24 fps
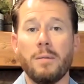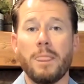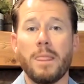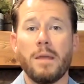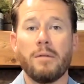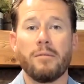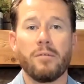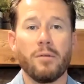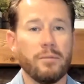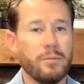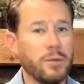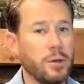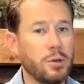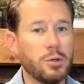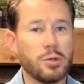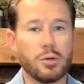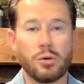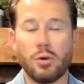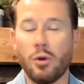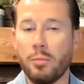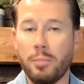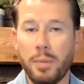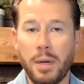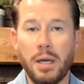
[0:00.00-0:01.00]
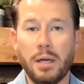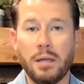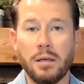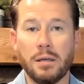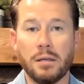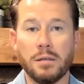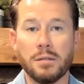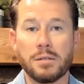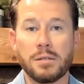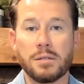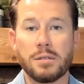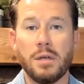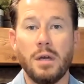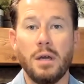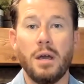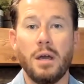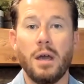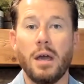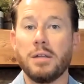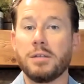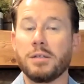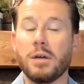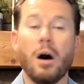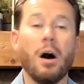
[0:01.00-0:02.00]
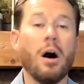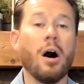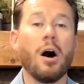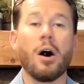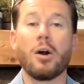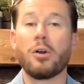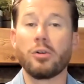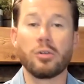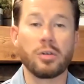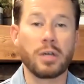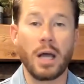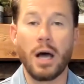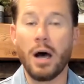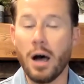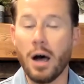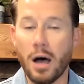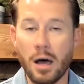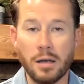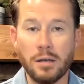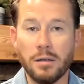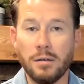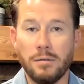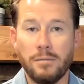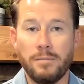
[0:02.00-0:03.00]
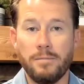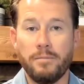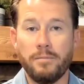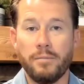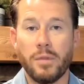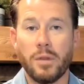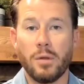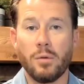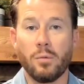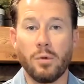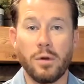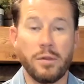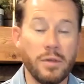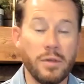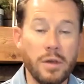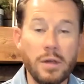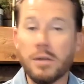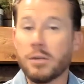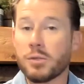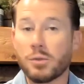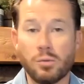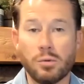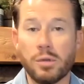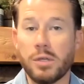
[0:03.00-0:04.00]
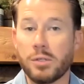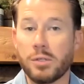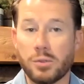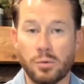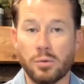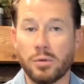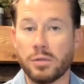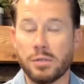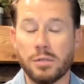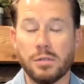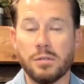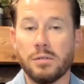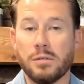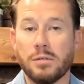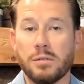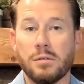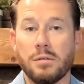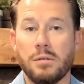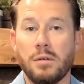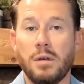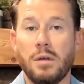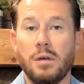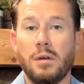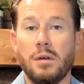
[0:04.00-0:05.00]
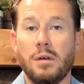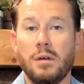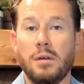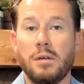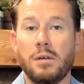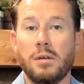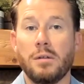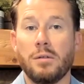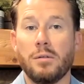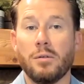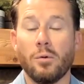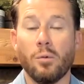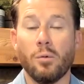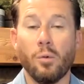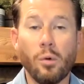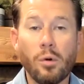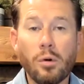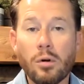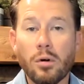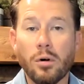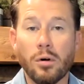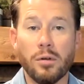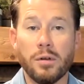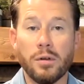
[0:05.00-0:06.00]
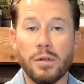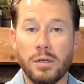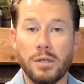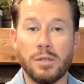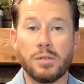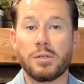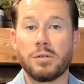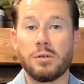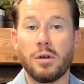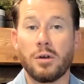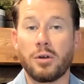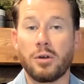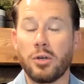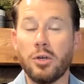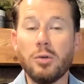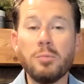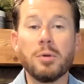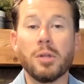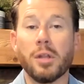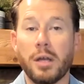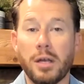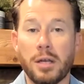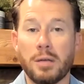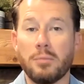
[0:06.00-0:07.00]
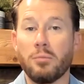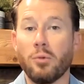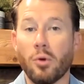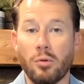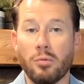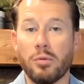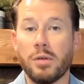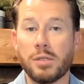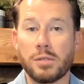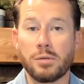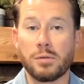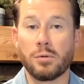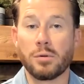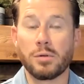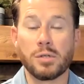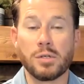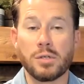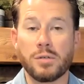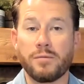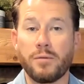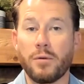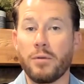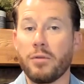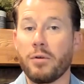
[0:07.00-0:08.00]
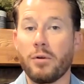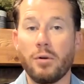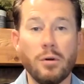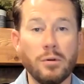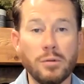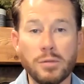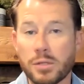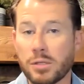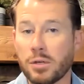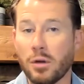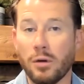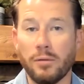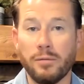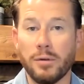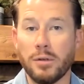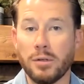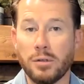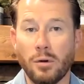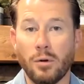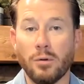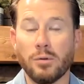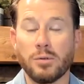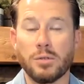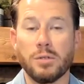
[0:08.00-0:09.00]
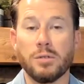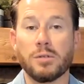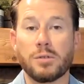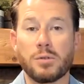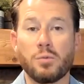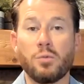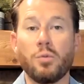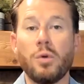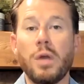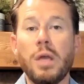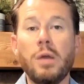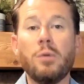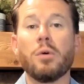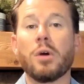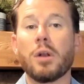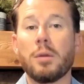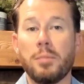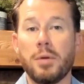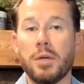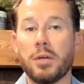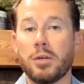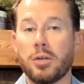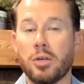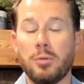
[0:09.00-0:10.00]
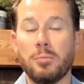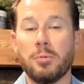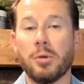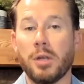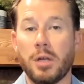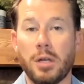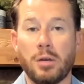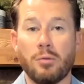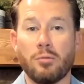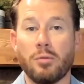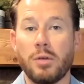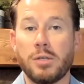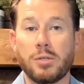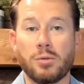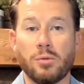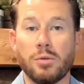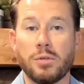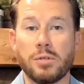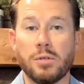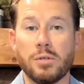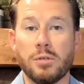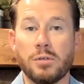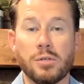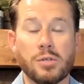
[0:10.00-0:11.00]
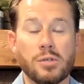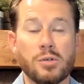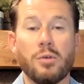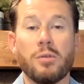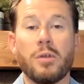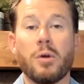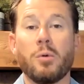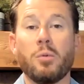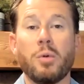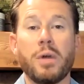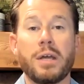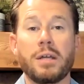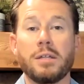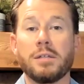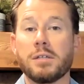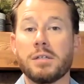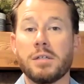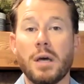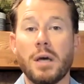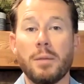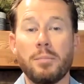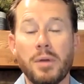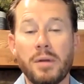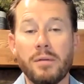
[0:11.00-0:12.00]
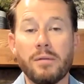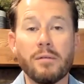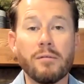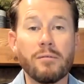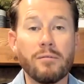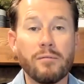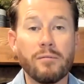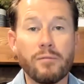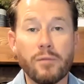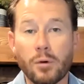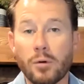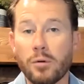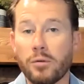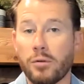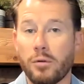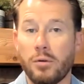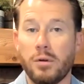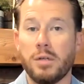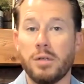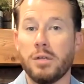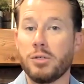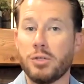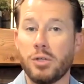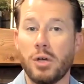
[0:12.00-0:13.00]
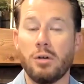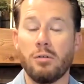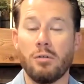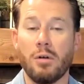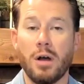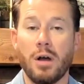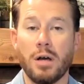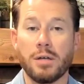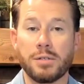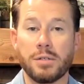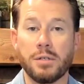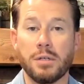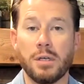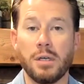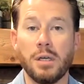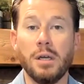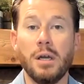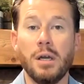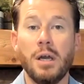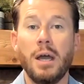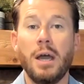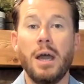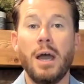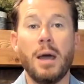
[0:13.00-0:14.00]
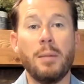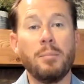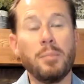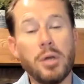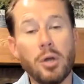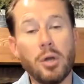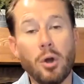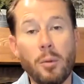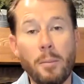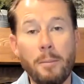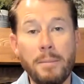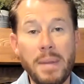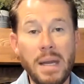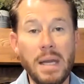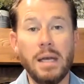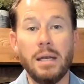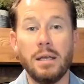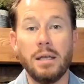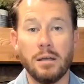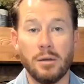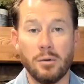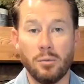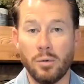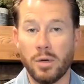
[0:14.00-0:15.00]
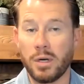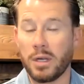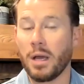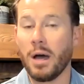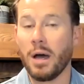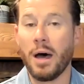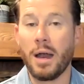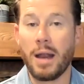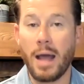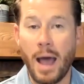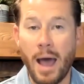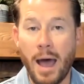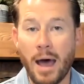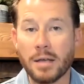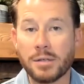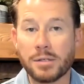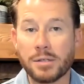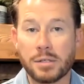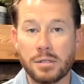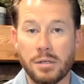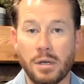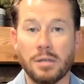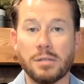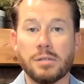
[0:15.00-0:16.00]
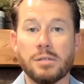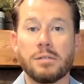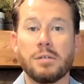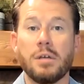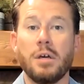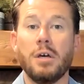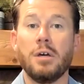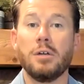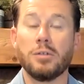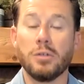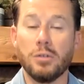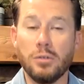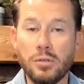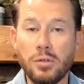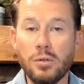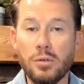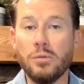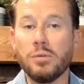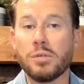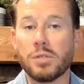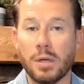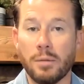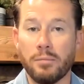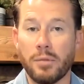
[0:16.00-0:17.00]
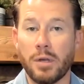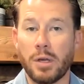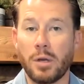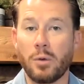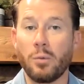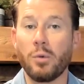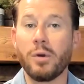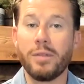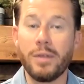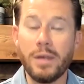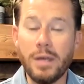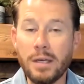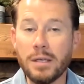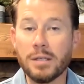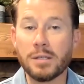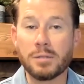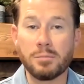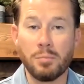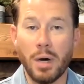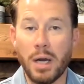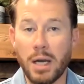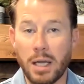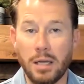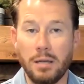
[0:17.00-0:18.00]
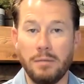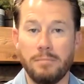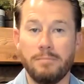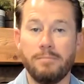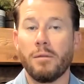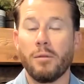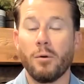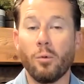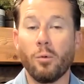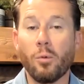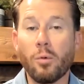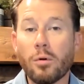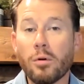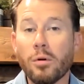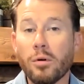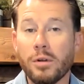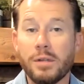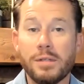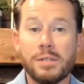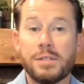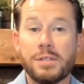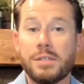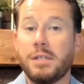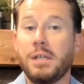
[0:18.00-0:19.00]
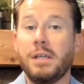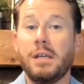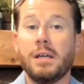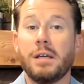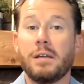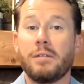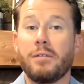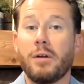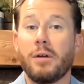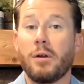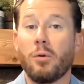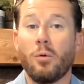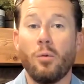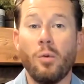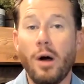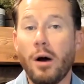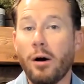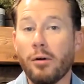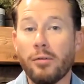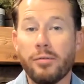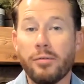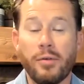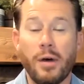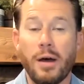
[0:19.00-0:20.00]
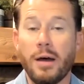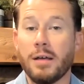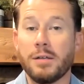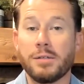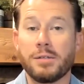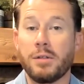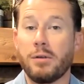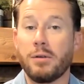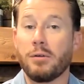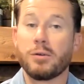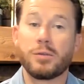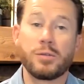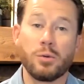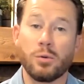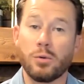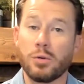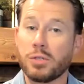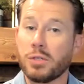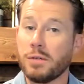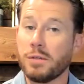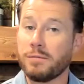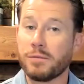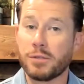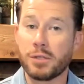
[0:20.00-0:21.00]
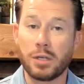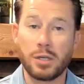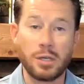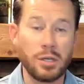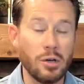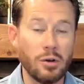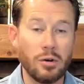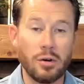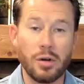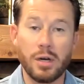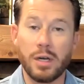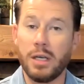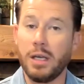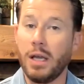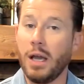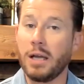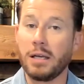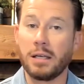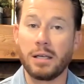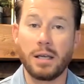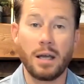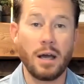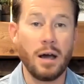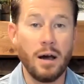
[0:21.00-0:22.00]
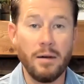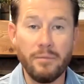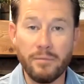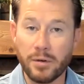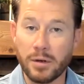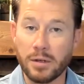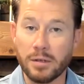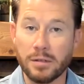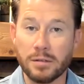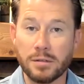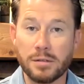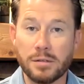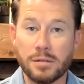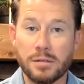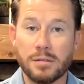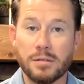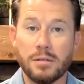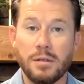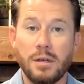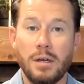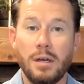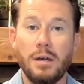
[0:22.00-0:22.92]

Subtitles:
for future obedience and to honor God with his resources. The world is accumulating more resources for their own self-indulgence. We want to be accumulating resources so that we can step even further into generosity and be obedient when God asks us to do something with his money. The world is seeing their wealth as their source of security and confidence.